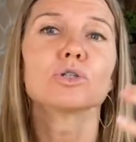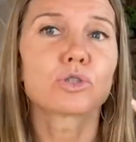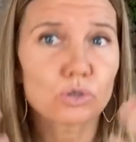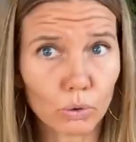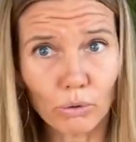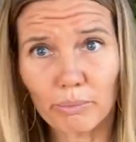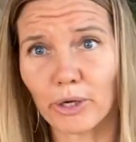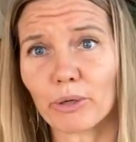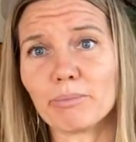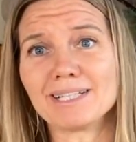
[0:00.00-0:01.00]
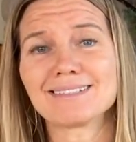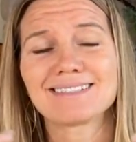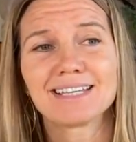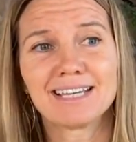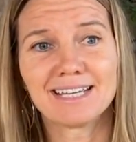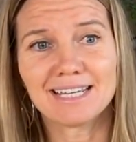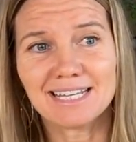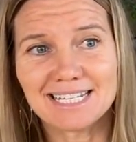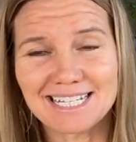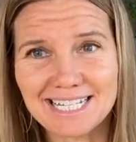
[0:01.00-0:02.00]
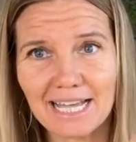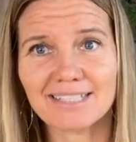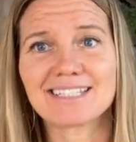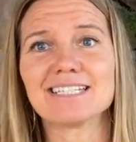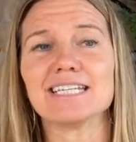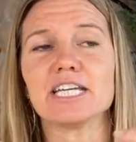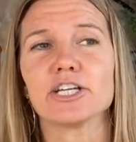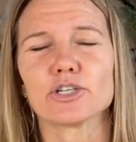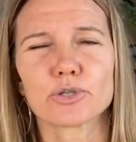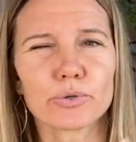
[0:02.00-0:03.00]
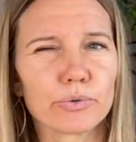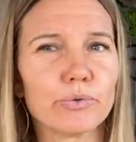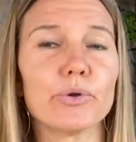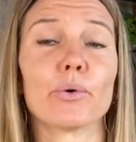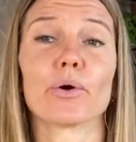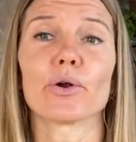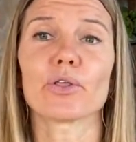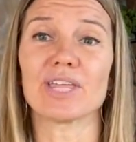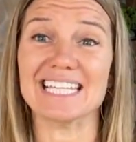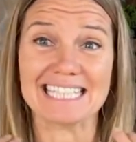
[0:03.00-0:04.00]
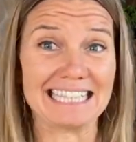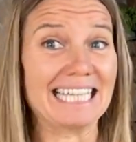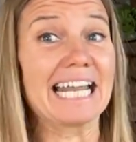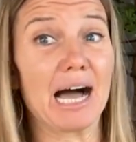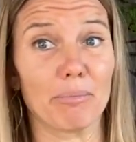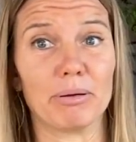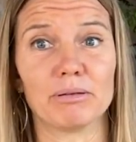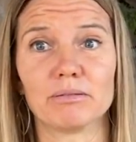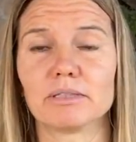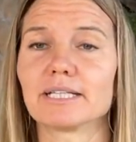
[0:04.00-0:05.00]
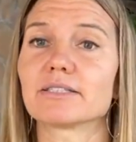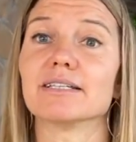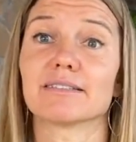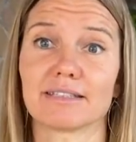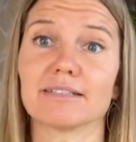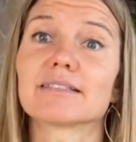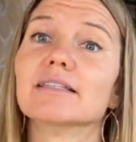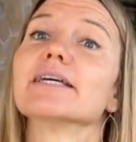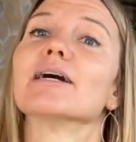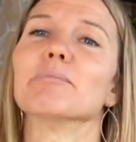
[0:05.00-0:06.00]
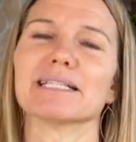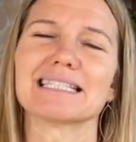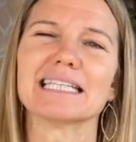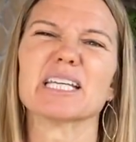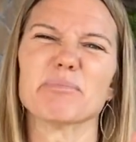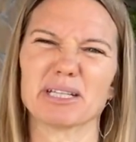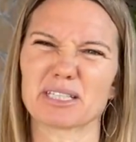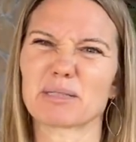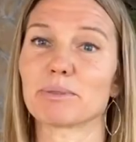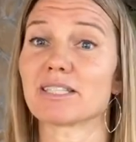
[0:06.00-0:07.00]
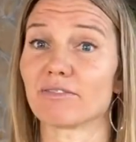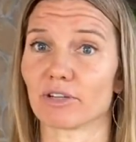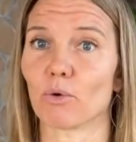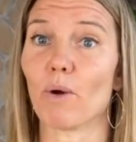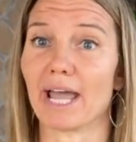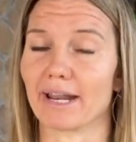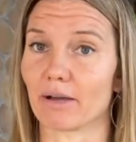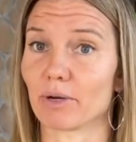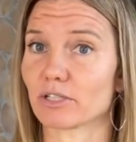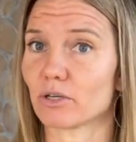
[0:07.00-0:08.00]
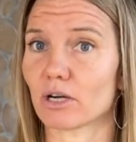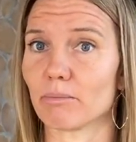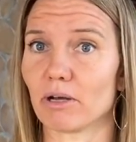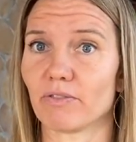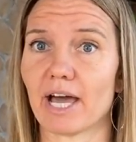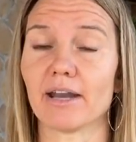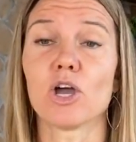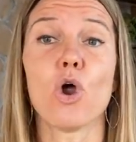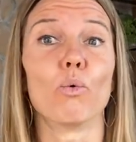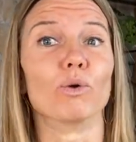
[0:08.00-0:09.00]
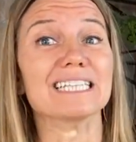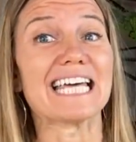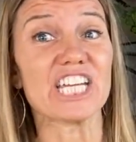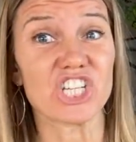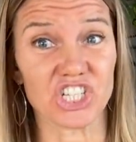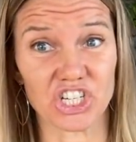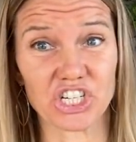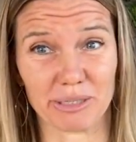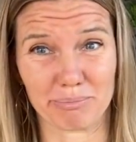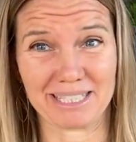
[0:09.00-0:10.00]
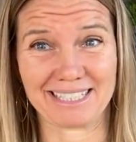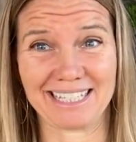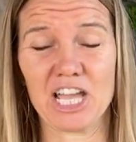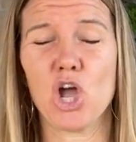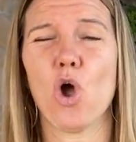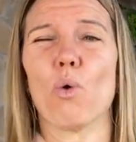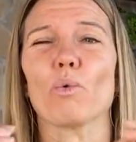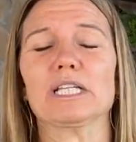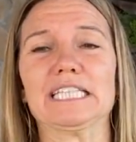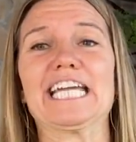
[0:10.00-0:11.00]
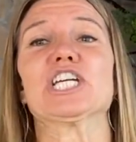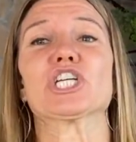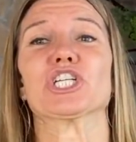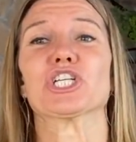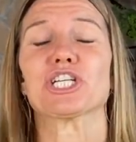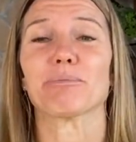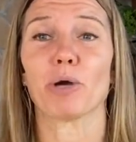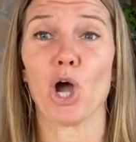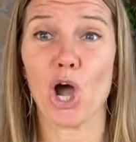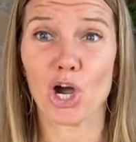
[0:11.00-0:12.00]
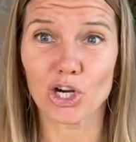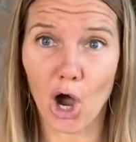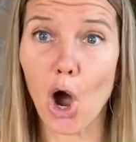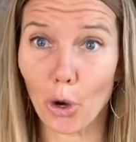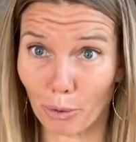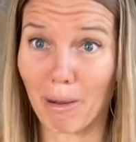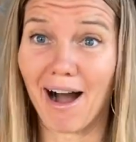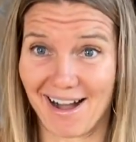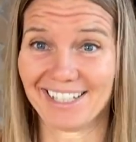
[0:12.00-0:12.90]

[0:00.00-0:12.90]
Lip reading: soul purpose, destiny, true north is lit up. It's lit up. It's lit up in a specific way, and I want to talk about that. Relationships, relationship karma,